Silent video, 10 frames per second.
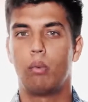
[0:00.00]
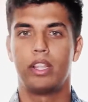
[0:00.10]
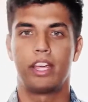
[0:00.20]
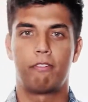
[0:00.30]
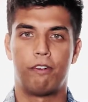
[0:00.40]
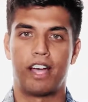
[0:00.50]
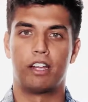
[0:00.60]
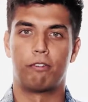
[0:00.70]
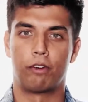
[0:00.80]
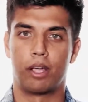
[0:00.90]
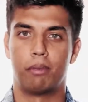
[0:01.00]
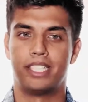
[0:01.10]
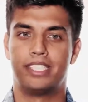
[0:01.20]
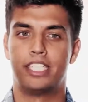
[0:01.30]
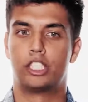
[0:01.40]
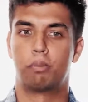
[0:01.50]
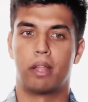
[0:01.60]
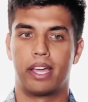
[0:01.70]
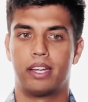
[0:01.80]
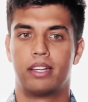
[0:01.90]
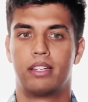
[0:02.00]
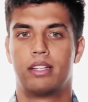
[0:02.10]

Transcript: when that final frame is displayed.